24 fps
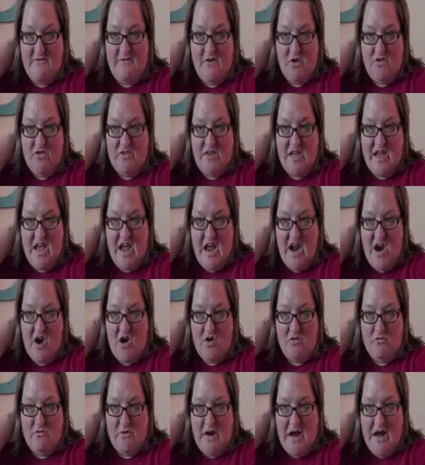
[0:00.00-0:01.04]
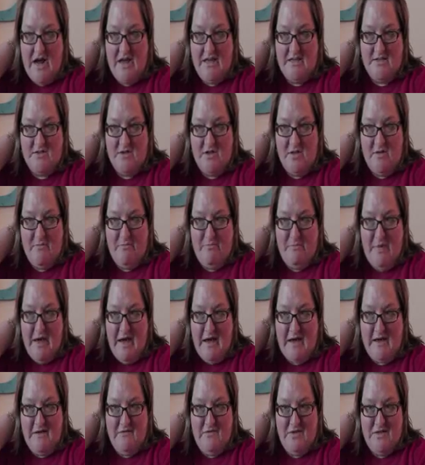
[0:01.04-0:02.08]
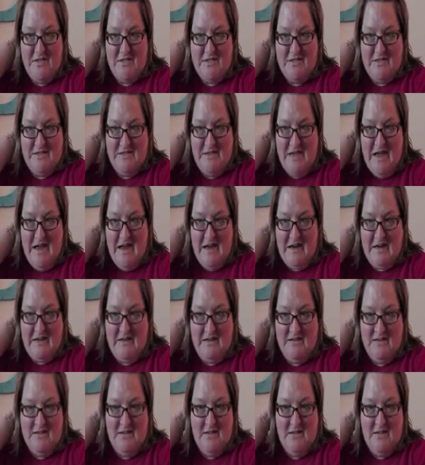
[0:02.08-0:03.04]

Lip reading: felt the hair rise on the back of his neck.